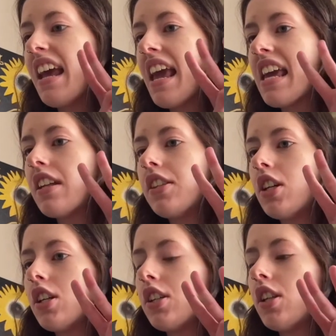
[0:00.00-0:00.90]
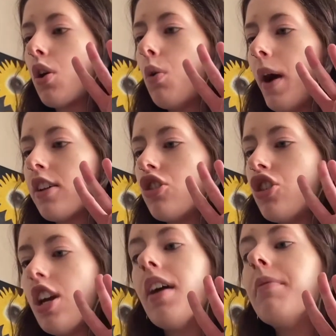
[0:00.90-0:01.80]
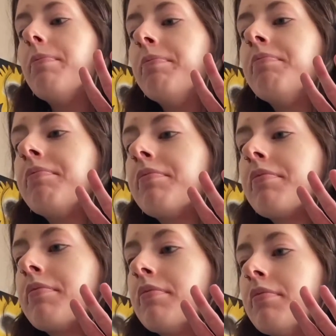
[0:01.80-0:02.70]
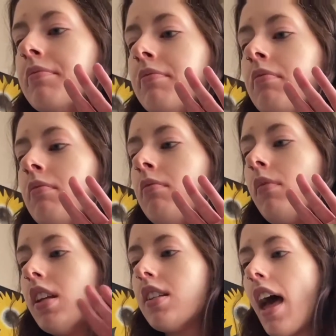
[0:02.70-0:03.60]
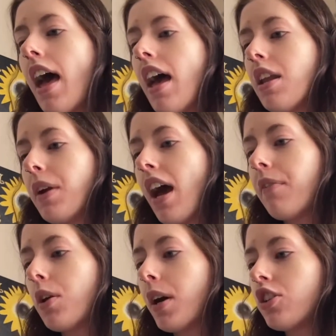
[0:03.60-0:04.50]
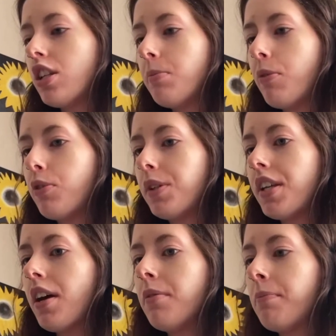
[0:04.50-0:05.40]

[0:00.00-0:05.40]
answers the question. Does anyone have any questions before we start?